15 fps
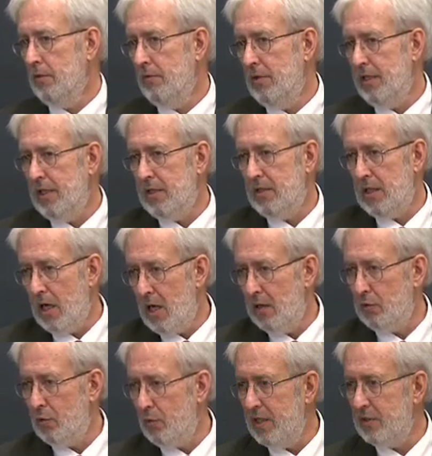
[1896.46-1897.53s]
The
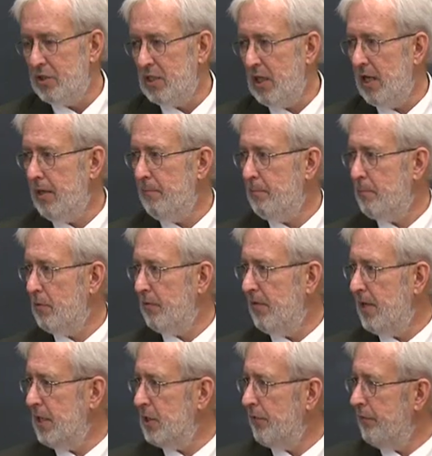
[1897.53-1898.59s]
conquests take
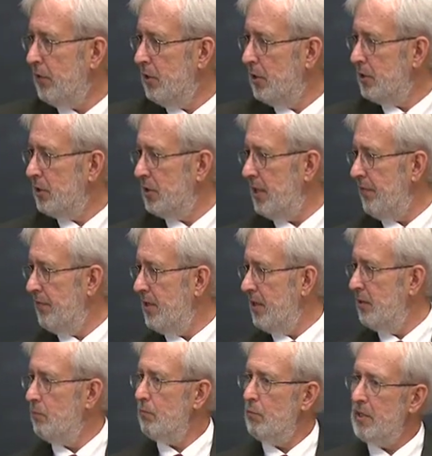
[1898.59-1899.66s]
place first, and
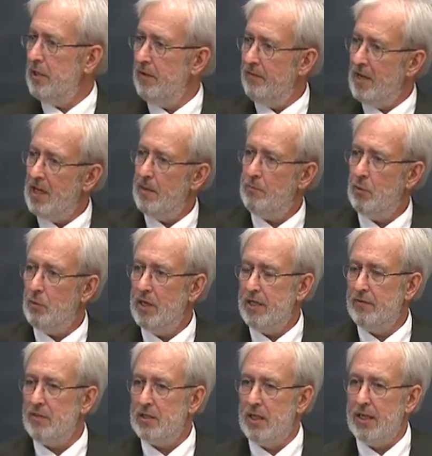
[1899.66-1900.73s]
then we develop a way
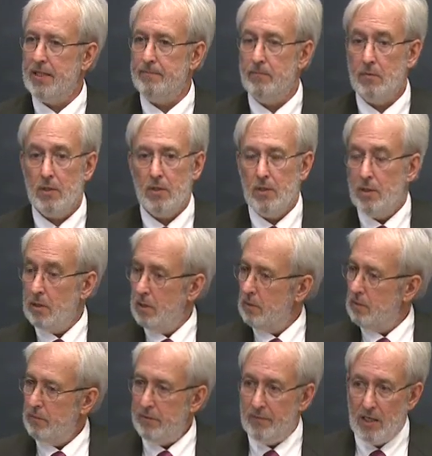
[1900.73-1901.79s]
of saying,
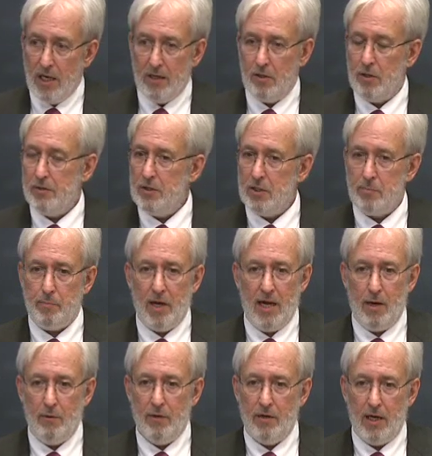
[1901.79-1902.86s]
we've got all this
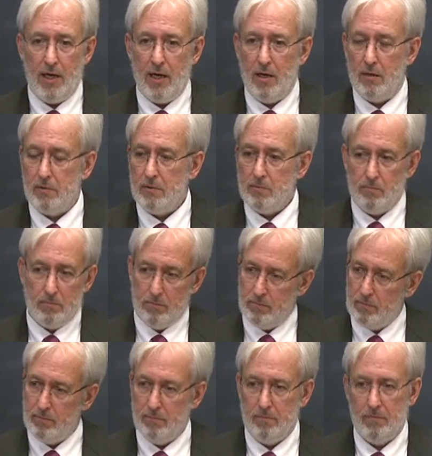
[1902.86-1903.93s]
power now.
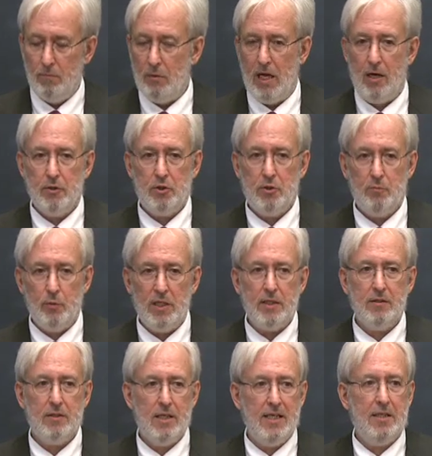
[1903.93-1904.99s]
How should we
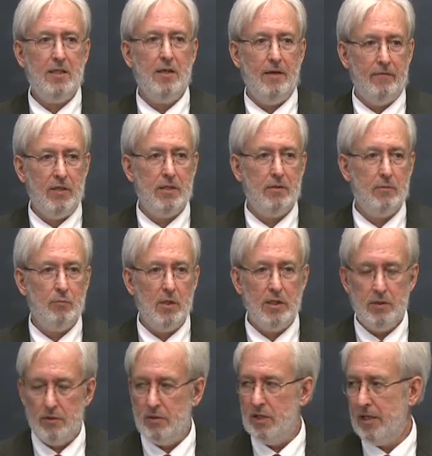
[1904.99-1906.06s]
think of it? Well,
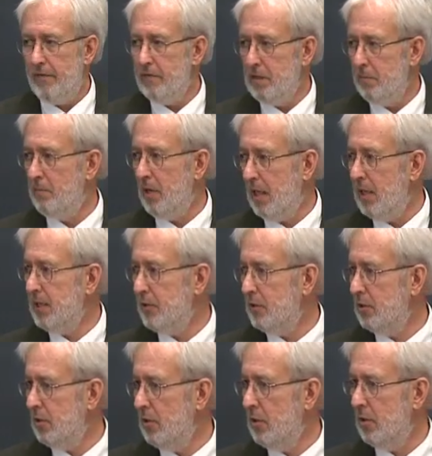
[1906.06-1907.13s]
you think of it in pious
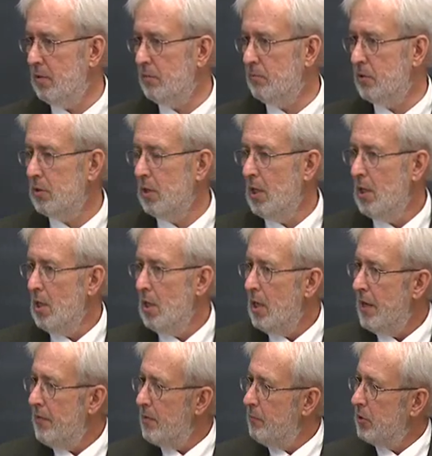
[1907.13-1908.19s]
terms.
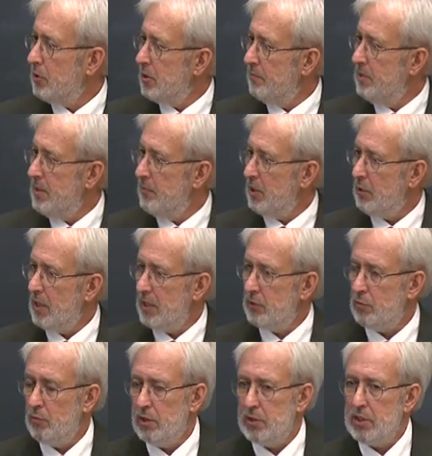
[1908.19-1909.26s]
And the Muslim
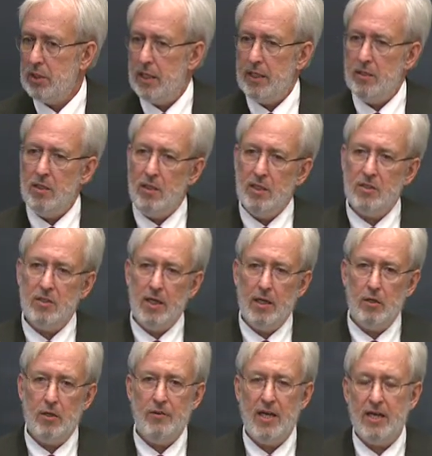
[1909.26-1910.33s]
Democrats want to say, no, it's
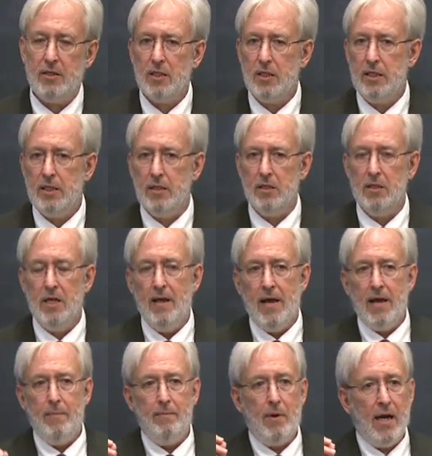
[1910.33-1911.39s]
not all that clear.
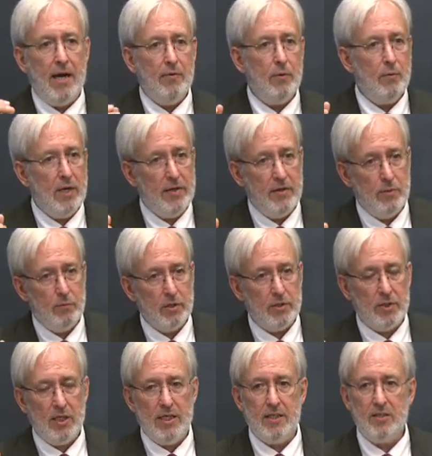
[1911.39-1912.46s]
And by the way, they want to
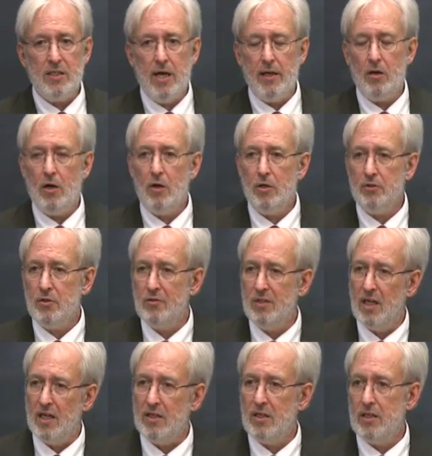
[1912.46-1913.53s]
say it's not also
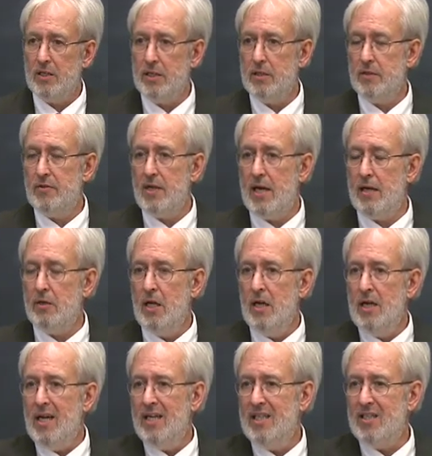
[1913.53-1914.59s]
not clear that
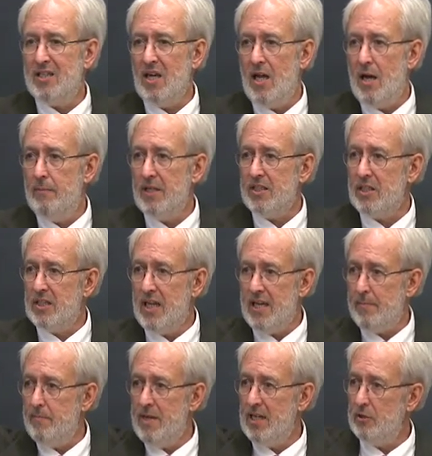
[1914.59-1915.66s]
an Islamic
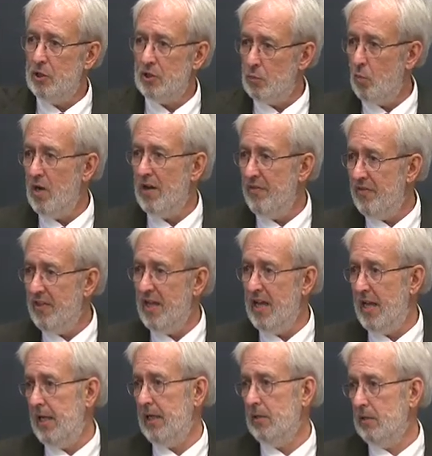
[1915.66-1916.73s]
state meant just one
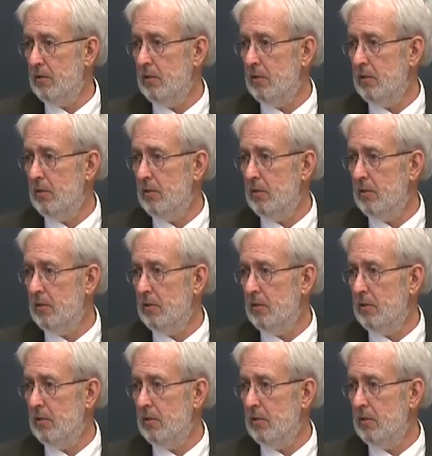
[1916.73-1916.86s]
thing.